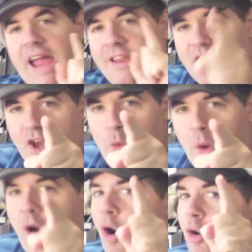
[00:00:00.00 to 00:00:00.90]
and
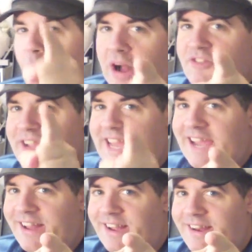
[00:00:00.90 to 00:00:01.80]
you are watching
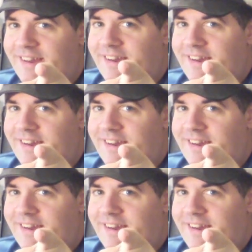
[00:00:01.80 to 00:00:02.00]
Geekin.